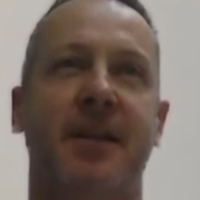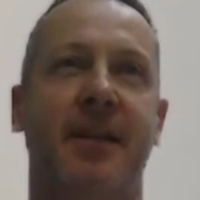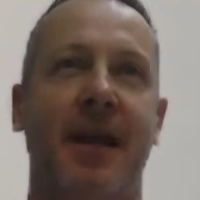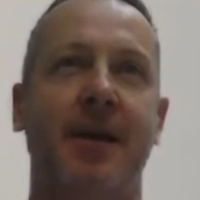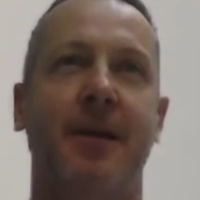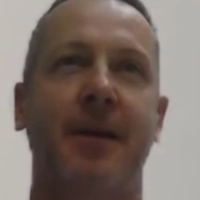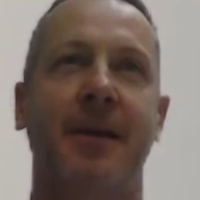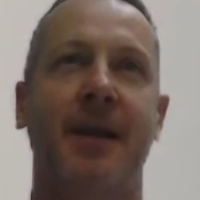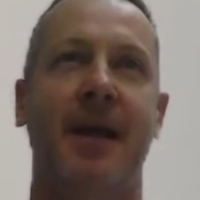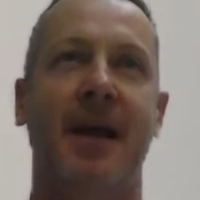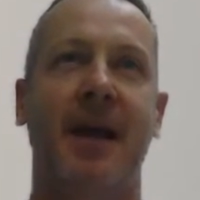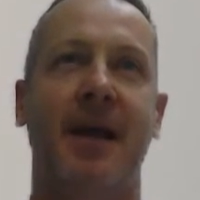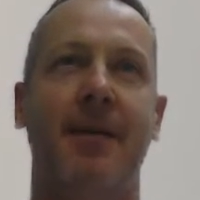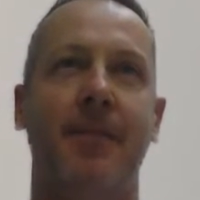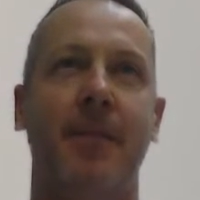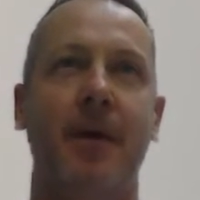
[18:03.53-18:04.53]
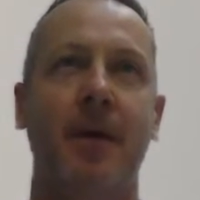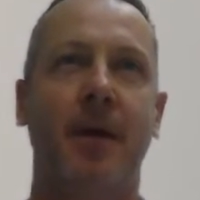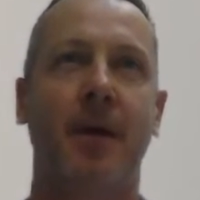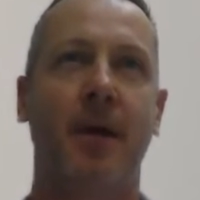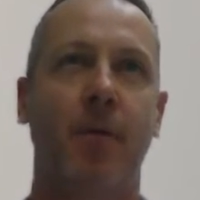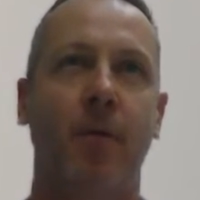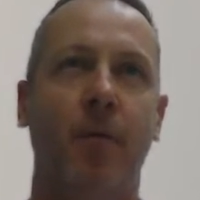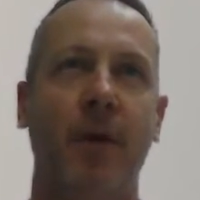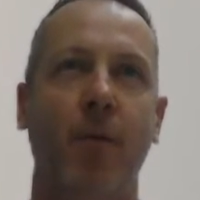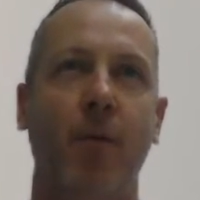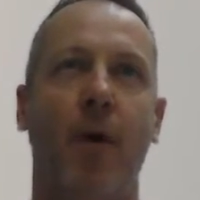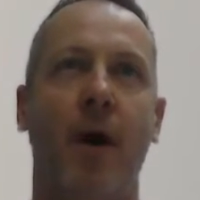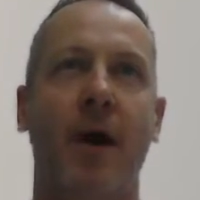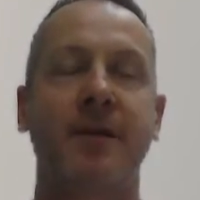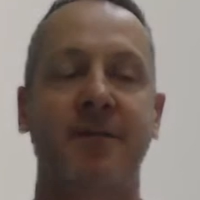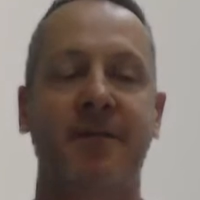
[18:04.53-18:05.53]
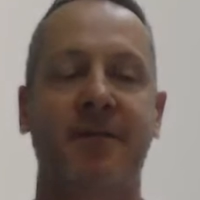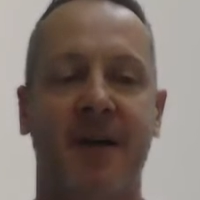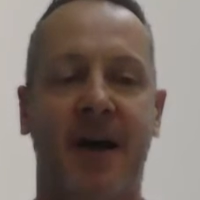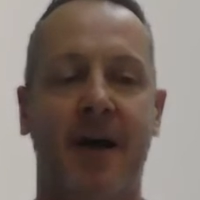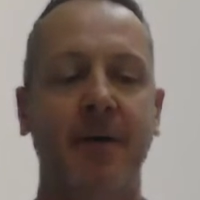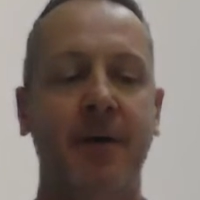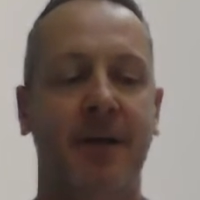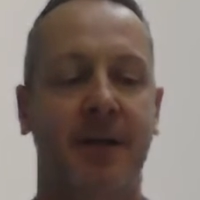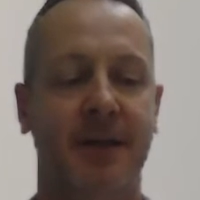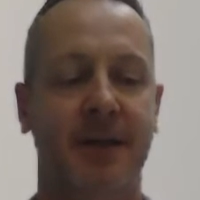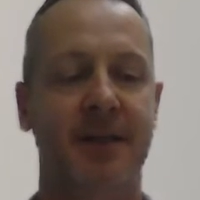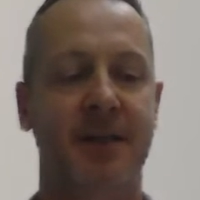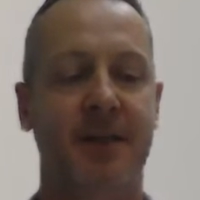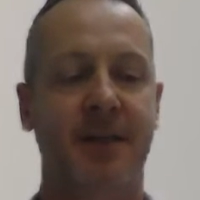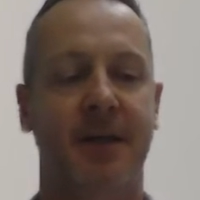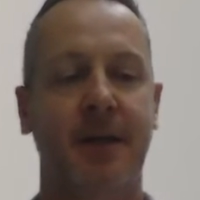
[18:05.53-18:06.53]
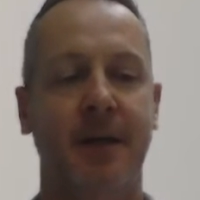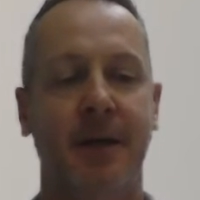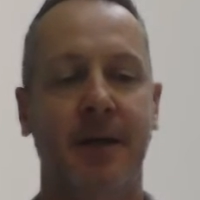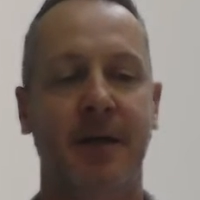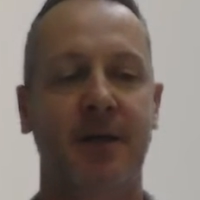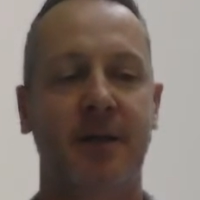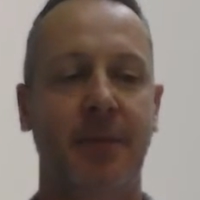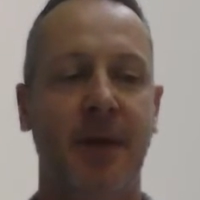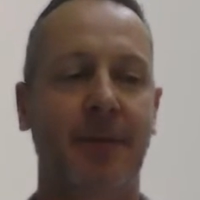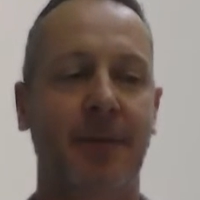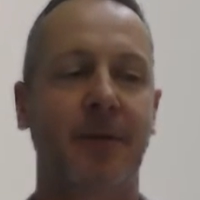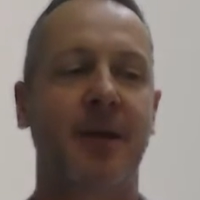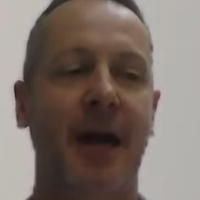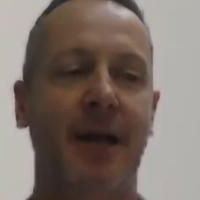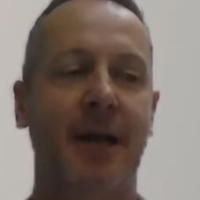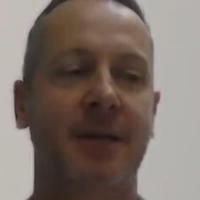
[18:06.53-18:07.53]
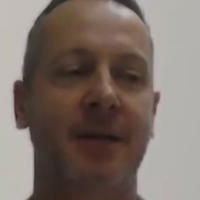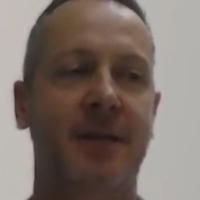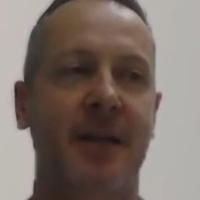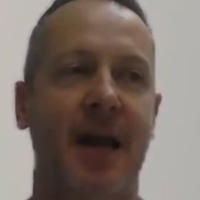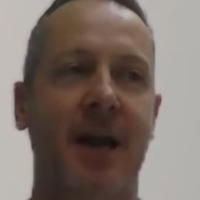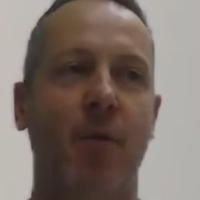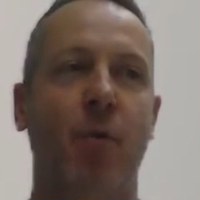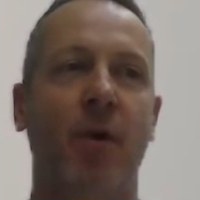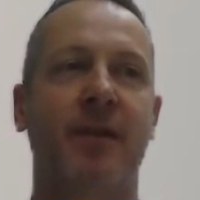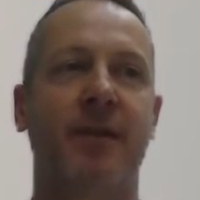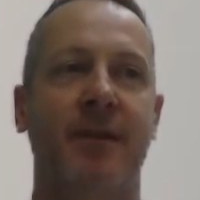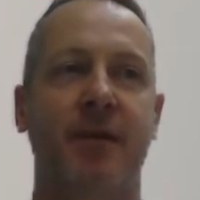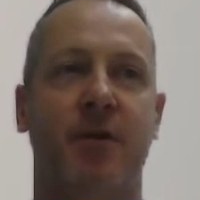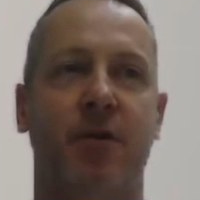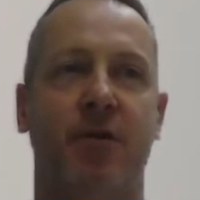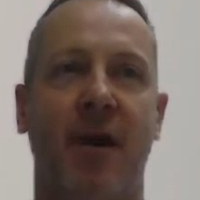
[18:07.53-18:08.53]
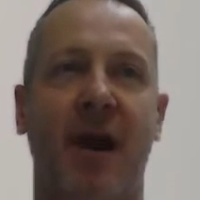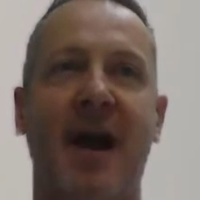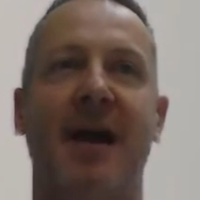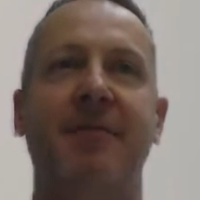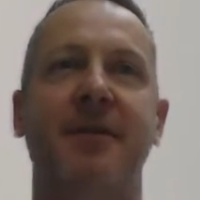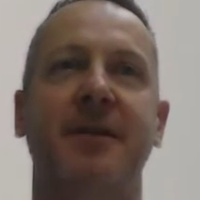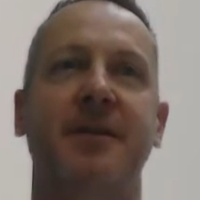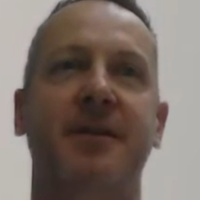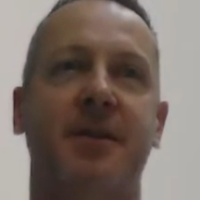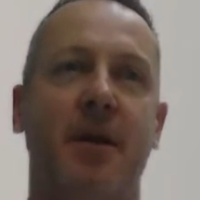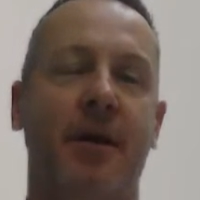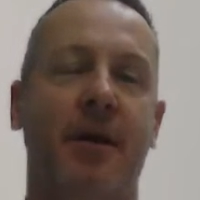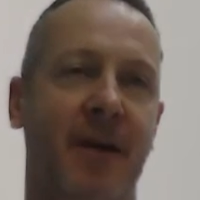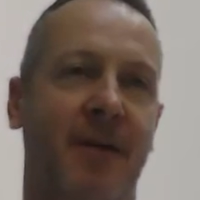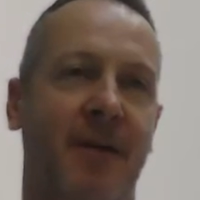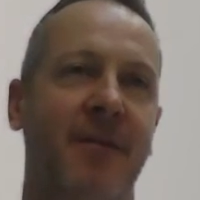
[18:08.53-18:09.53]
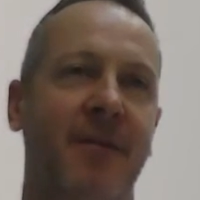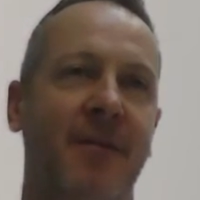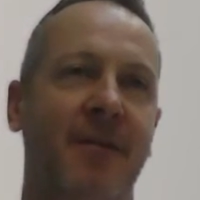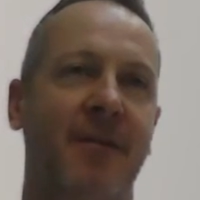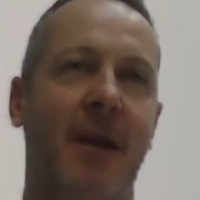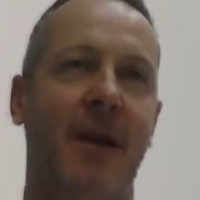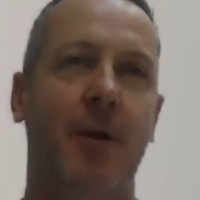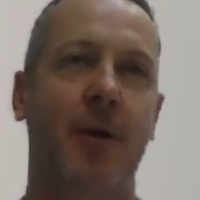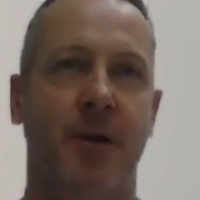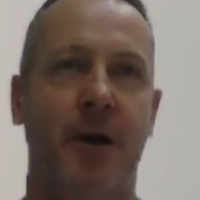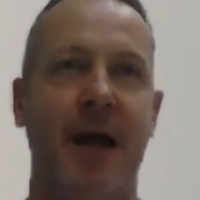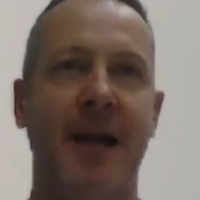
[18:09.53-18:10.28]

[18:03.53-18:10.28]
At the end of the day, we want founders to be able to understand what the drivers of that valuation are.